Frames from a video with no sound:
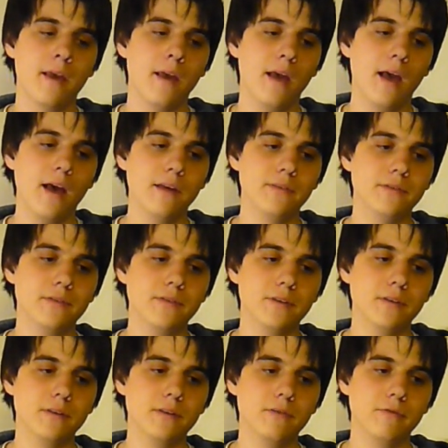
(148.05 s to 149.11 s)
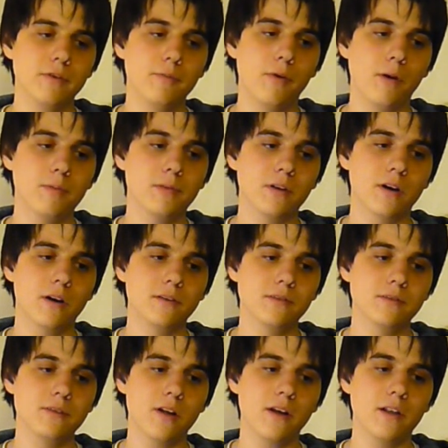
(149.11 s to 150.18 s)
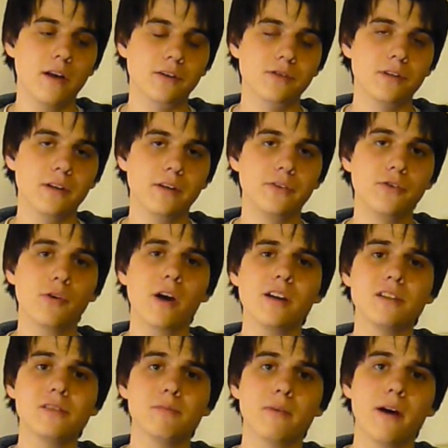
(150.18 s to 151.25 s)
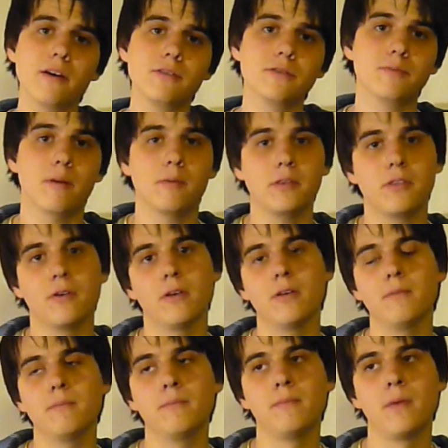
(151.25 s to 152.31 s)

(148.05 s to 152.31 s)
and very popular kind of style actually. And Newcastle Brown is probably the